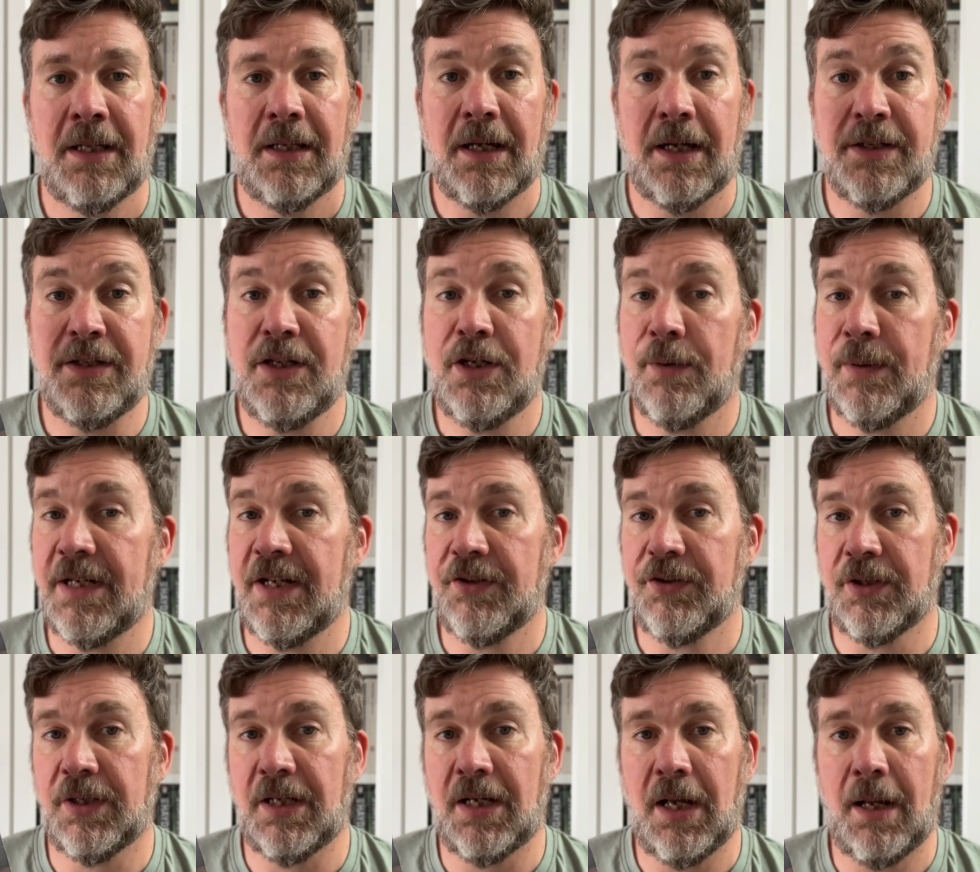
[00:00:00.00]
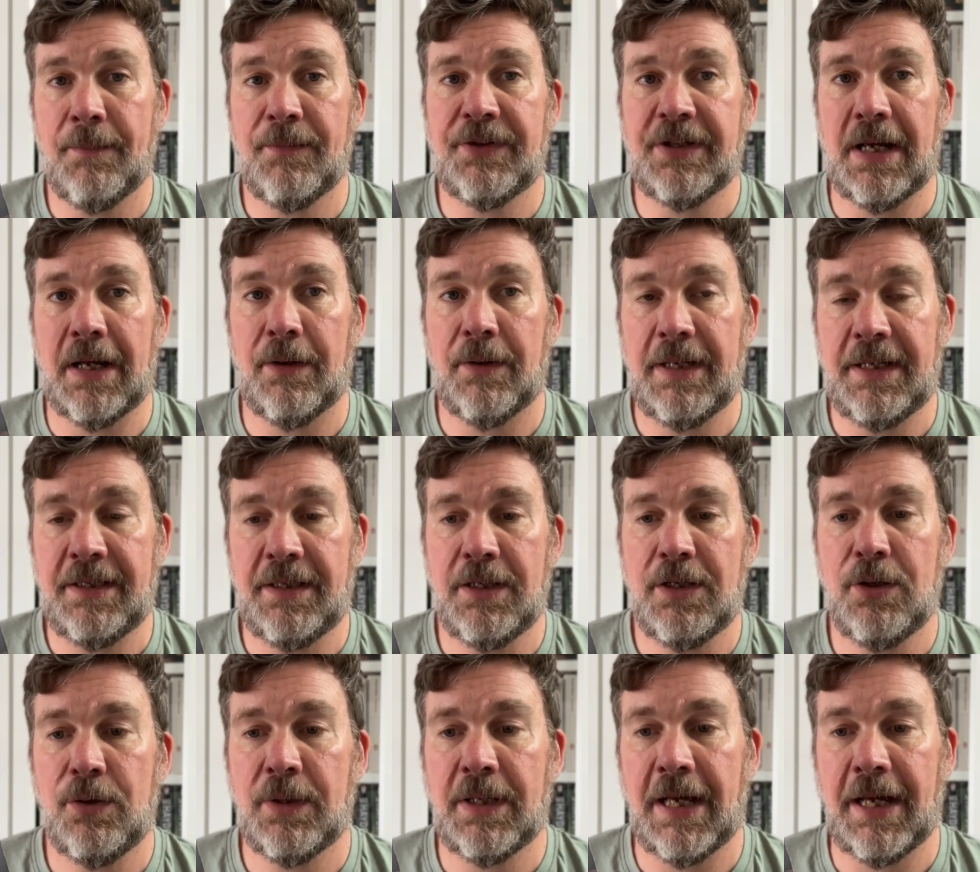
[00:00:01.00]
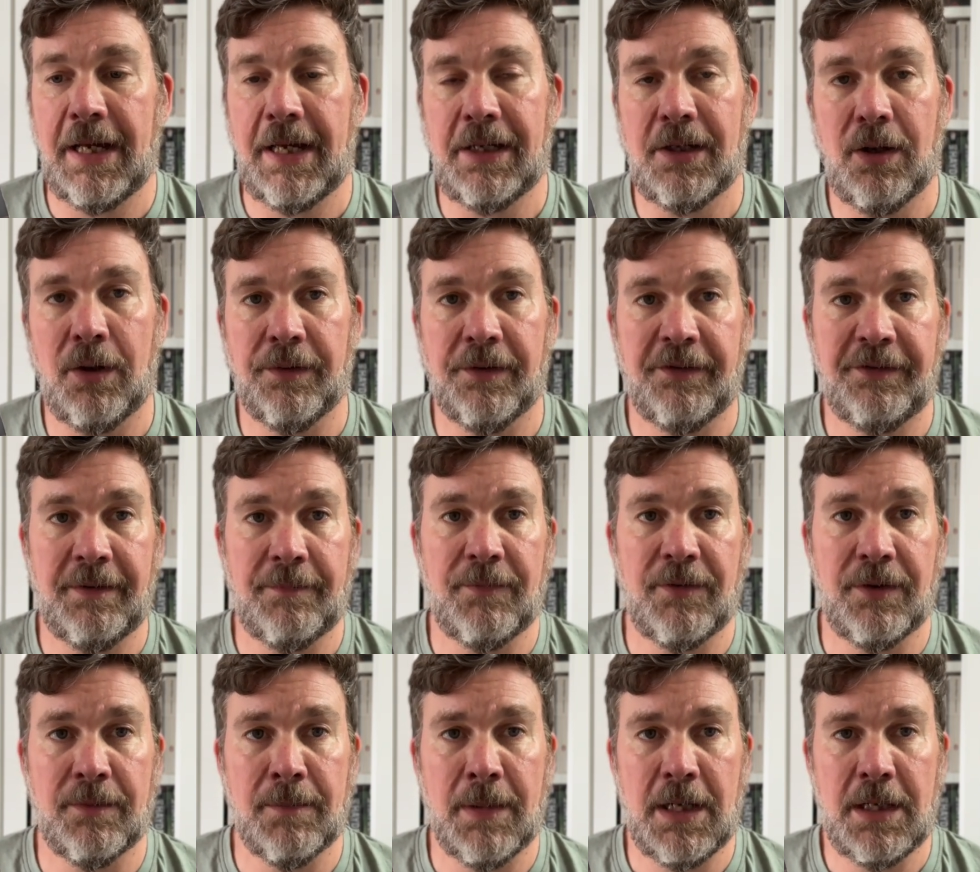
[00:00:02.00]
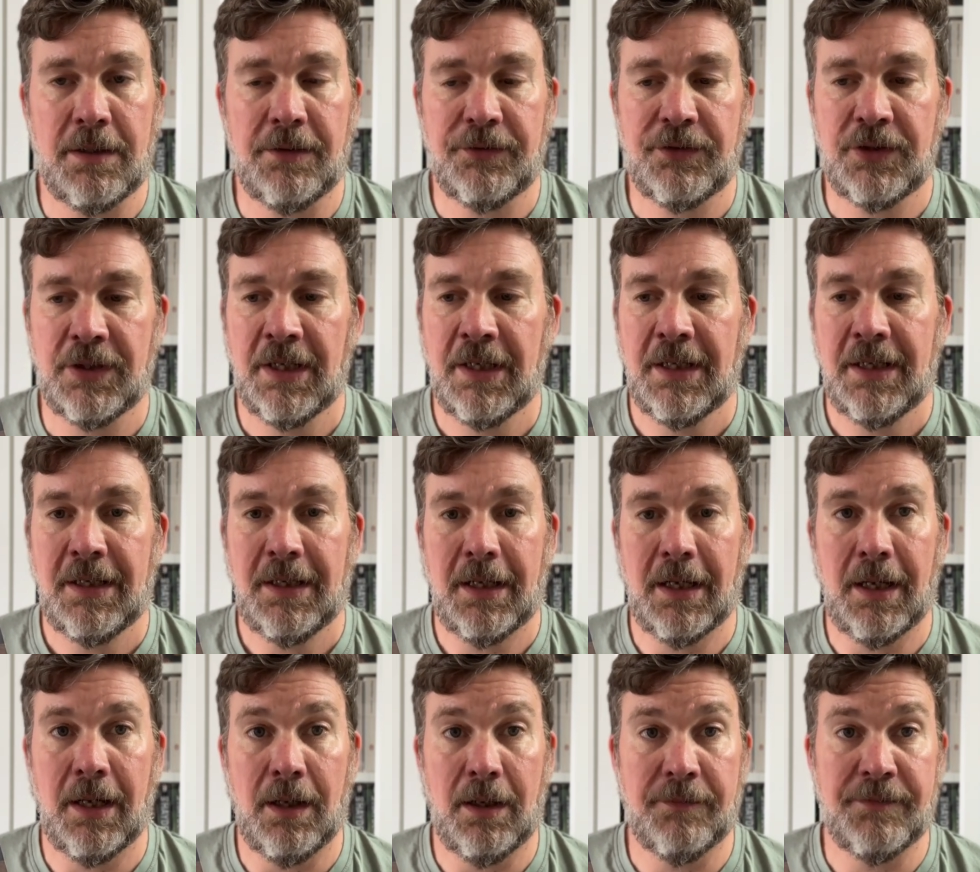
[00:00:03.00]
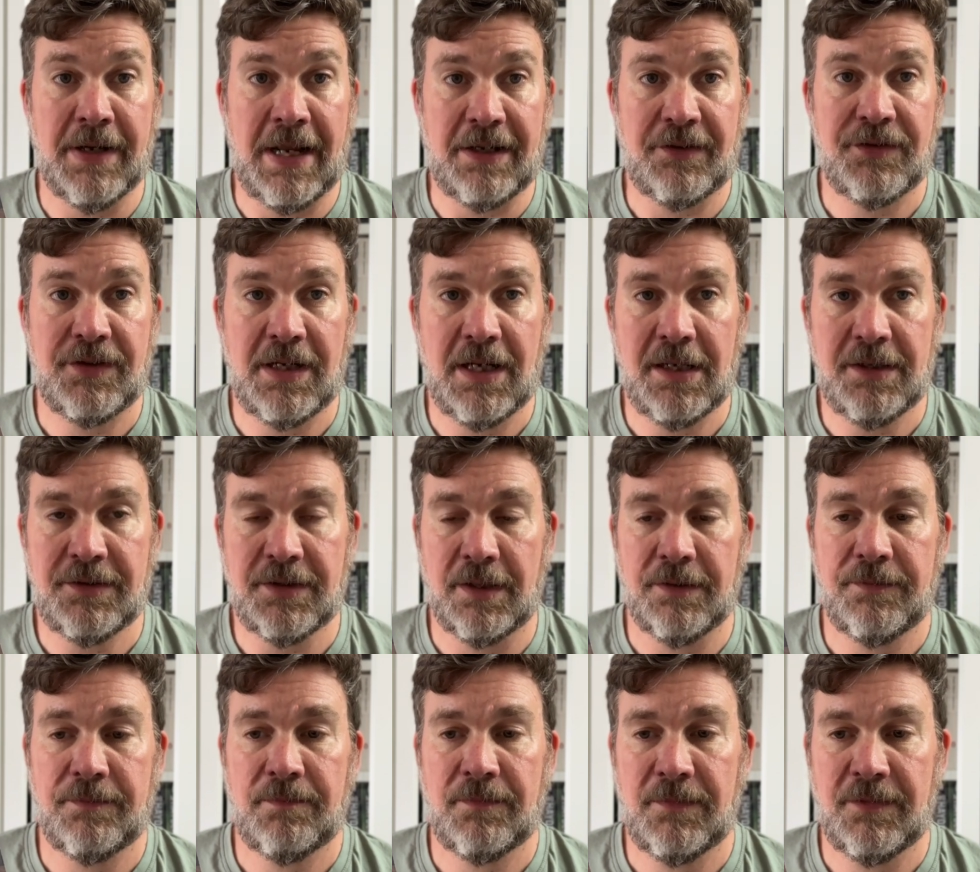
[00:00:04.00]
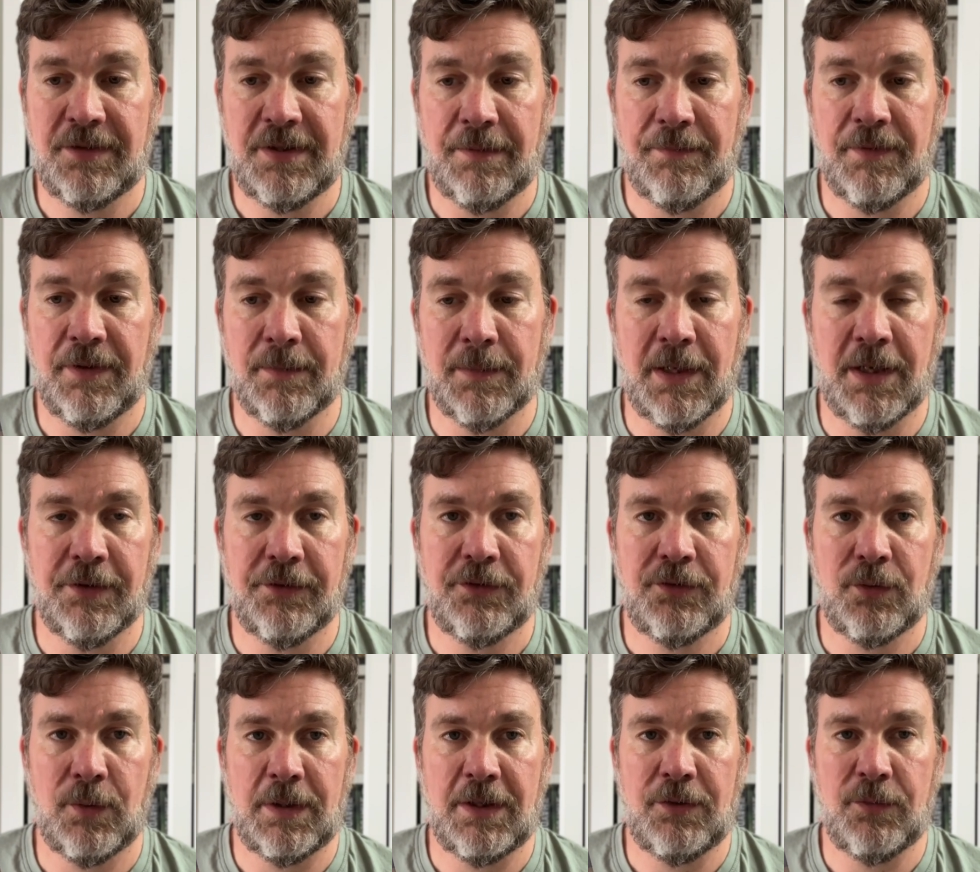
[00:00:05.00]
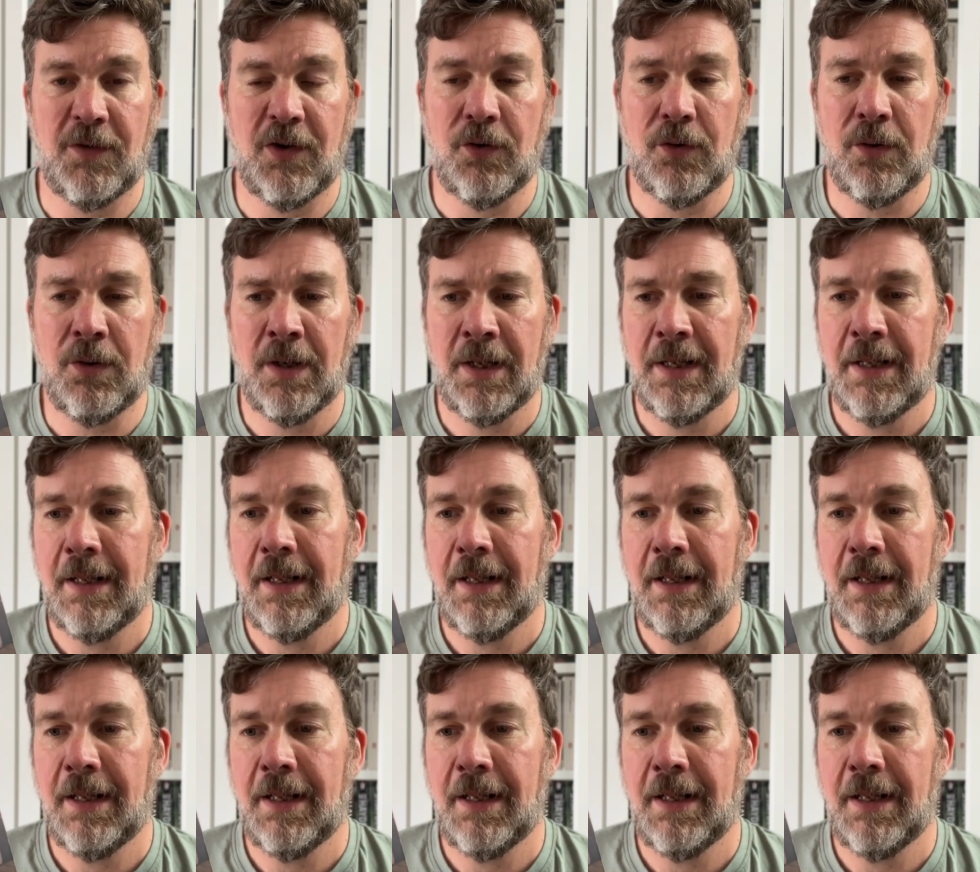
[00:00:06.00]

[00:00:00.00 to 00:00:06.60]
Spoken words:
a new edition comes out in the UK on the 7th of March of next year. So 7th of March 2024,